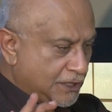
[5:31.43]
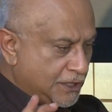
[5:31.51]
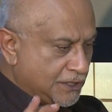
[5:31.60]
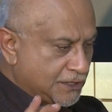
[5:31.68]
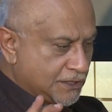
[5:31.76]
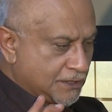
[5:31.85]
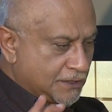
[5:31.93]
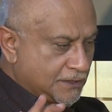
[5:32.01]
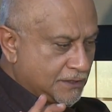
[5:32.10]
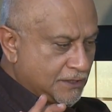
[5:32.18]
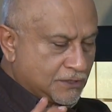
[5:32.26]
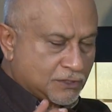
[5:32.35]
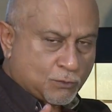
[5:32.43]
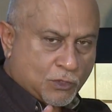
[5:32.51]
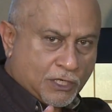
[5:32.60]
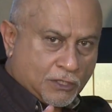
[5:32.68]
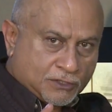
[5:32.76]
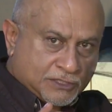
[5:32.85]
is, this is
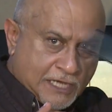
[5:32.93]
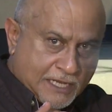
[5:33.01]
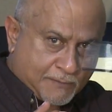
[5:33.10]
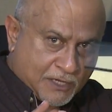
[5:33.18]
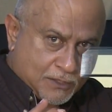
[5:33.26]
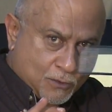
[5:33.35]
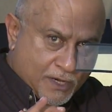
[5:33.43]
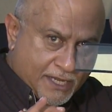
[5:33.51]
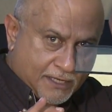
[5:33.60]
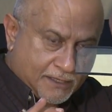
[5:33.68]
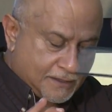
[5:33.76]
what it looks like, by the way.